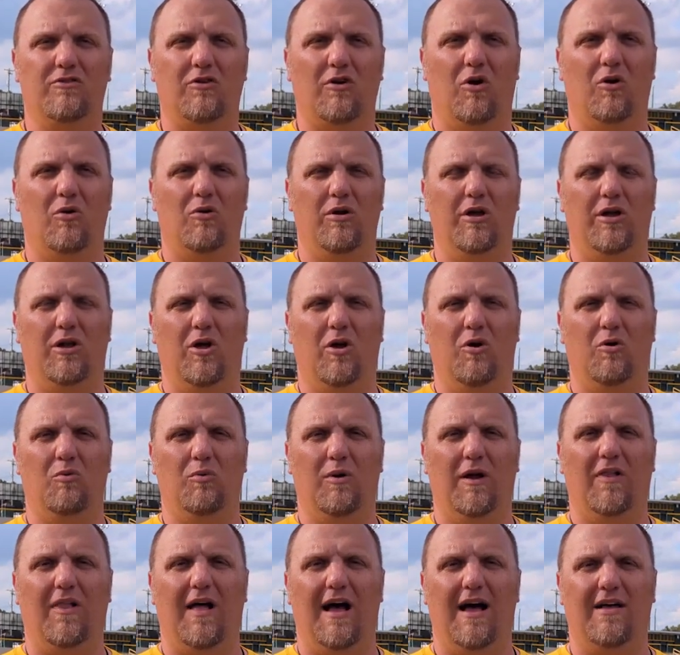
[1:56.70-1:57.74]
So,
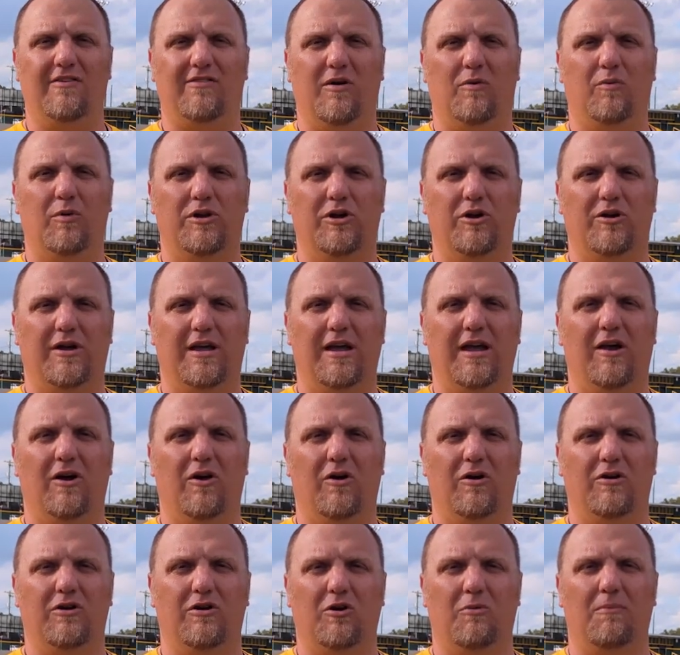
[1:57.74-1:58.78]
realize that when you're
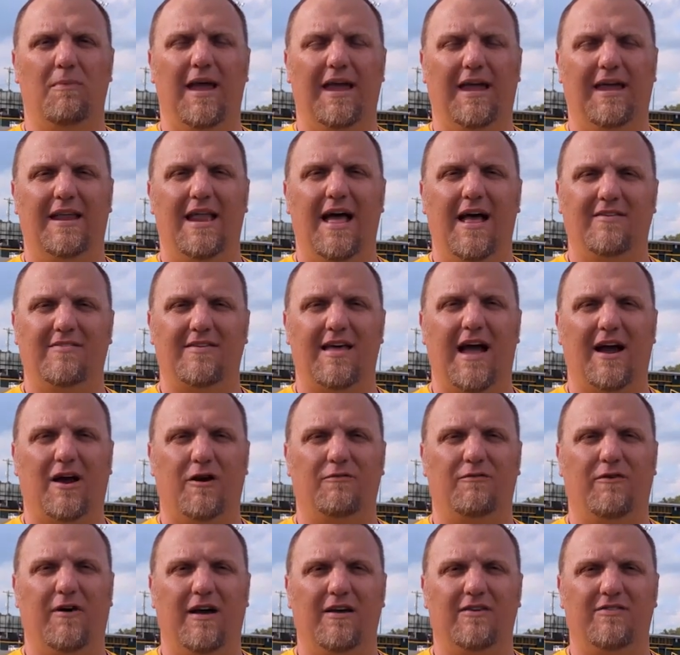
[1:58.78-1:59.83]
here and you're making that
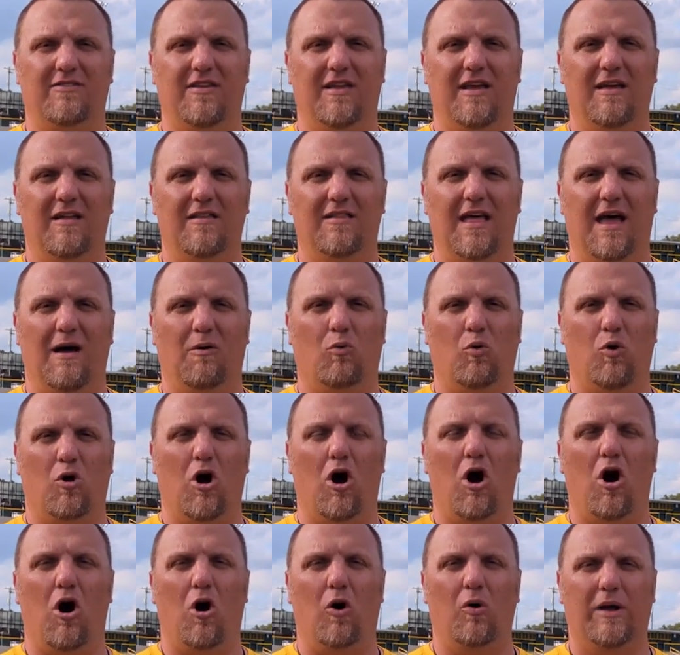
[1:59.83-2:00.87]
sacrifice, that we're
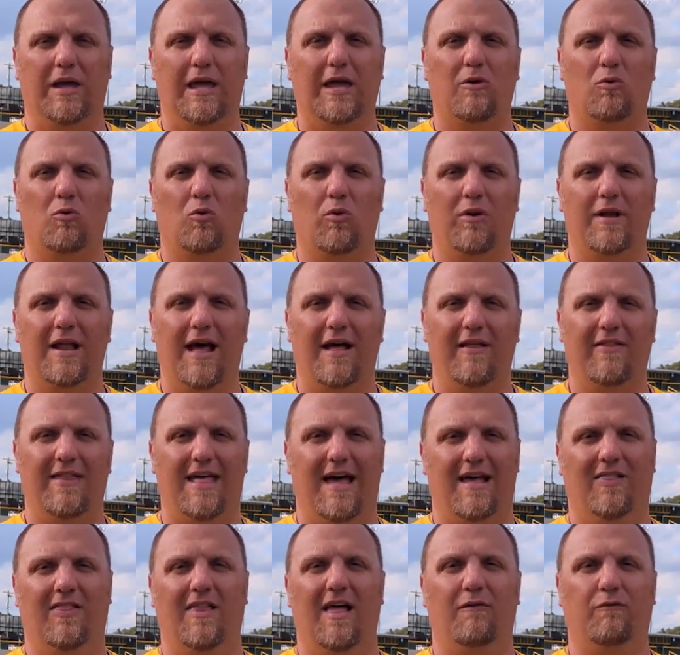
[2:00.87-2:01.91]
all equal in
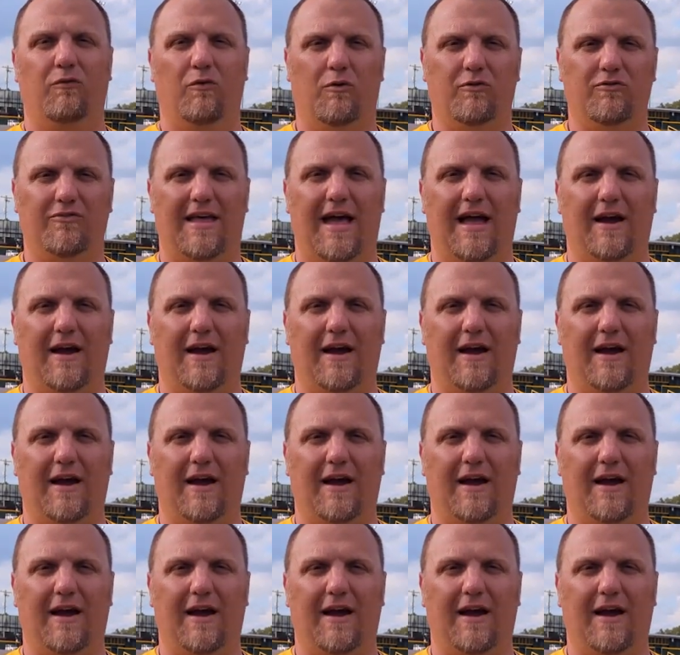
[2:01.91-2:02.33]
that level of